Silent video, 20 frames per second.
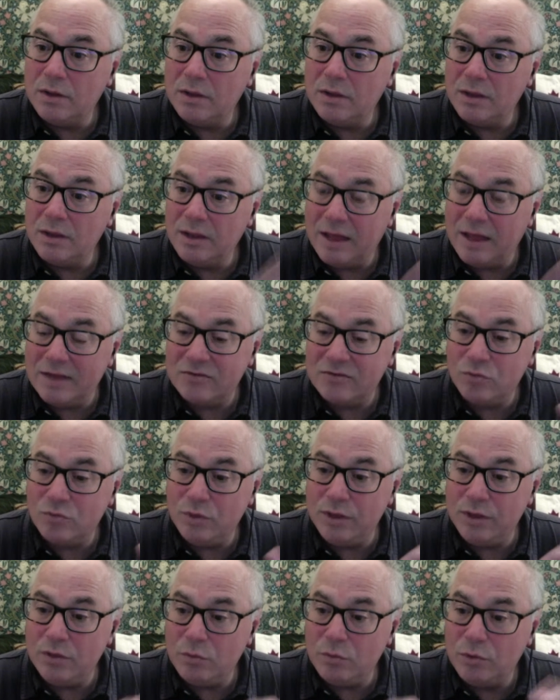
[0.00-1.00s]
last
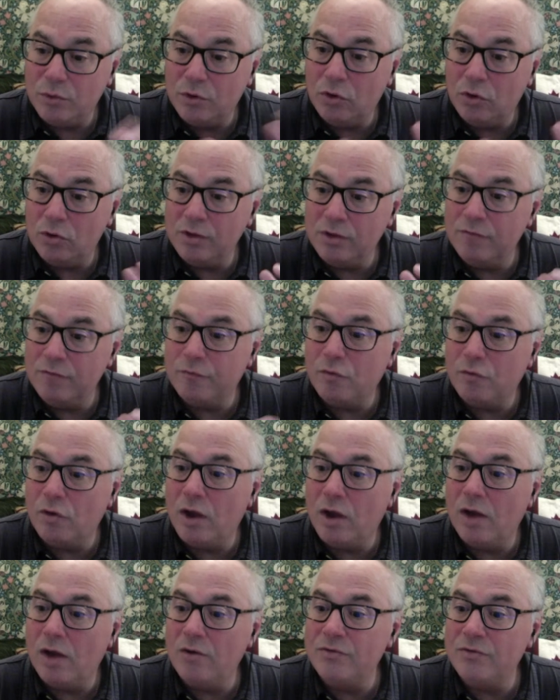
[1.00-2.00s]
week we we're only four
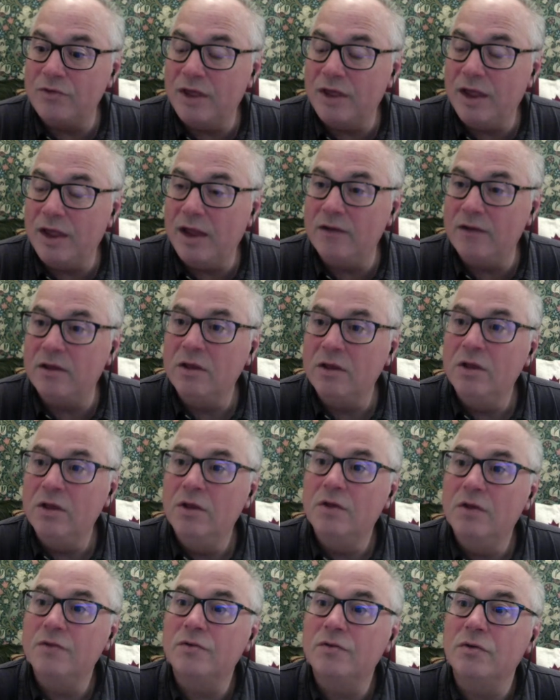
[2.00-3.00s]
hours ahead.
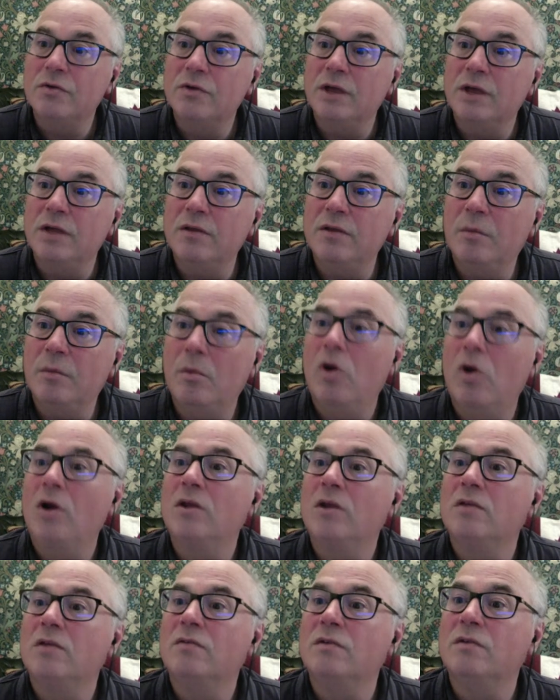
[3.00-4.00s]
So yeah, the
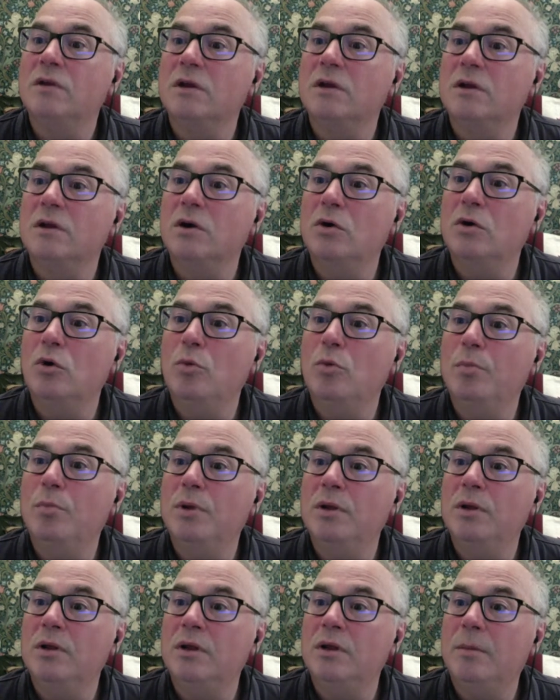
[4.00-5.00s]
markets are going to
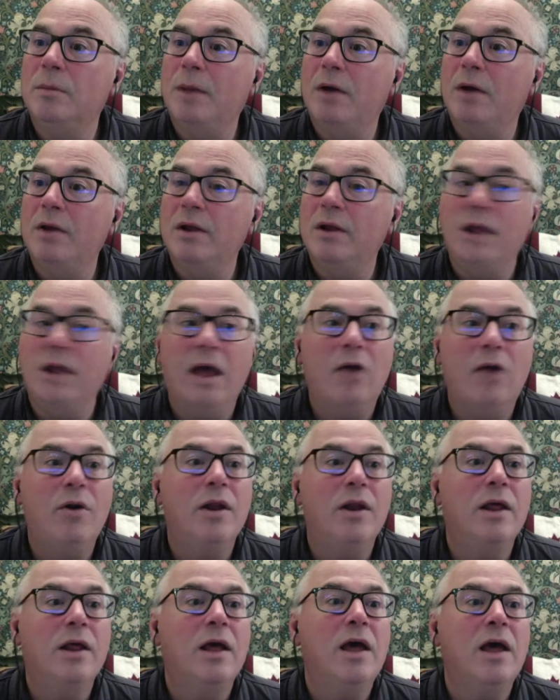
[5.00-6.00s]
open in about an hour
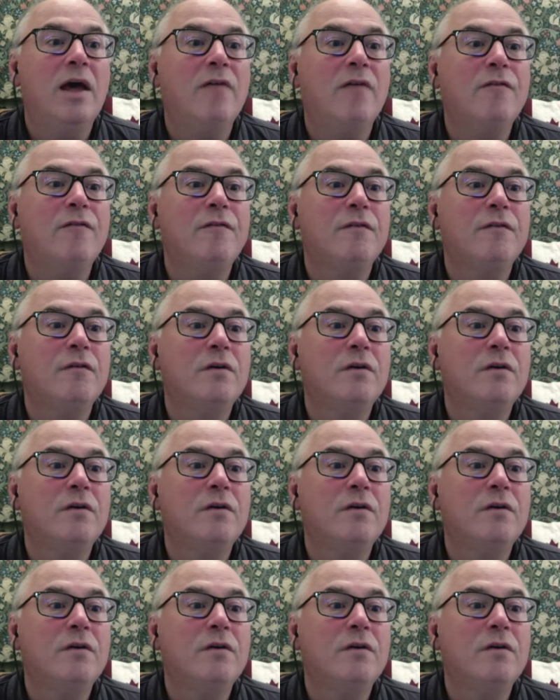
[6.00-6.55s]
and a half.